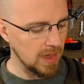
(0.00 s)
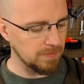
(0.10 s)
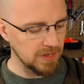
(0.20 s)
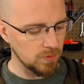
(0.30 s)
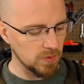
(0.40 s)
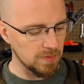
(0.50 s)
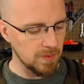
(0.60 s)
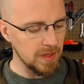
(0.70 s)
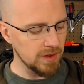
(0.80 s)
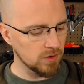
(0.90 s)
happening with my
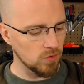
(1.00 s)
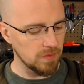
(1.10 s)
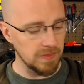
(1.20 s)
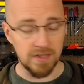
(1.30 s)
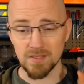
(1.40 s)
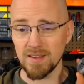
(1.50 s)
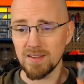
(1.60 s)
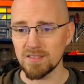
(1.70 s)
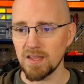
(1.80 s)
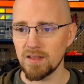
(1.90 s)
Maker coin because, like I
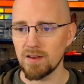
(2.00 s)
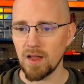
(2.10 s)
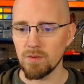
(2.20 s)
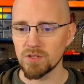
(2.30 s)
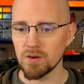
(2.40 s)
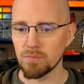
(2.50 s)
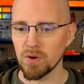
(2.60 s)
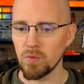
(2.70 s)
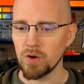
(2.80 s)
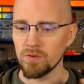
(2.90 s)
said, I was going to
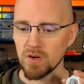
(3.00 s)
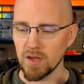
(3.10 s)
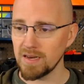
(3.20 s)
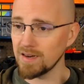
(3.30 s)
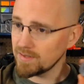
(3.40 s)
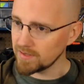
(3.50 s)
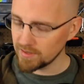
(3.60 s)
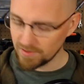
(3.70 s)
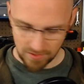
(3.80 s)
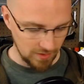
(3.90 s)
print one overnight, and I
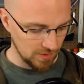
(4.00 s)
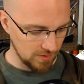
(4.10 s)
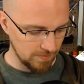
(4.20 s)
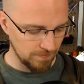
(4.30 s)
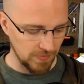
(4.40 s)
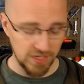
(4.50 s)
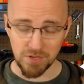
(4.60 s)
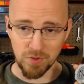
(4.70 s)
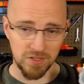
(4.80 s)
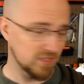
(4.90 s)
did. I actually
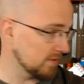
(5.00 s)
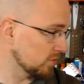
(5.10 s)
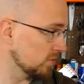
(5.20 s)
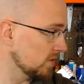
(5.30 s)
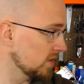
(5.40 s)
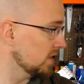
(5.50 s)
printed several,